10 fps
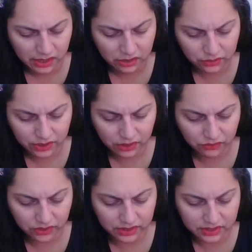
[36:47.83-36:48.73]
I don't think it
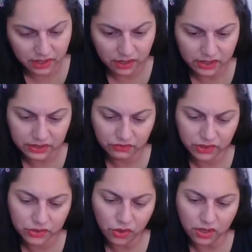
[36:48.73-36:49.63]

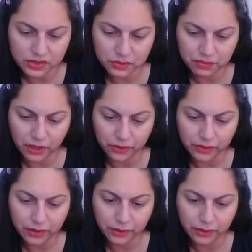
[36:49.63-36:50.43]
really talks about